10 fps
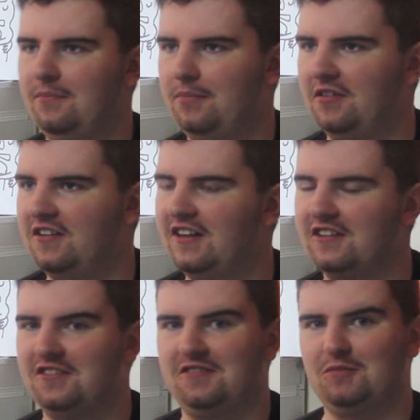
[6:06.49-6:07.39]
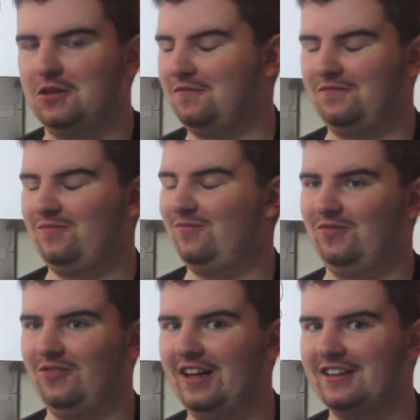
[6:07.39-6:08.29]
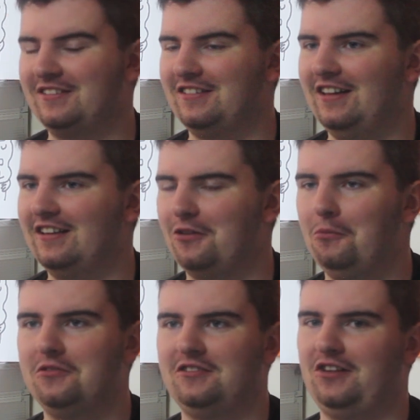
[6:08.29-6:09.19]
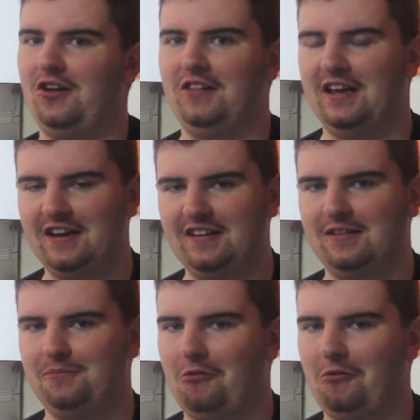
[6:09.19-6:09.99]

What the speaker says: But it's just it's almost hilarious at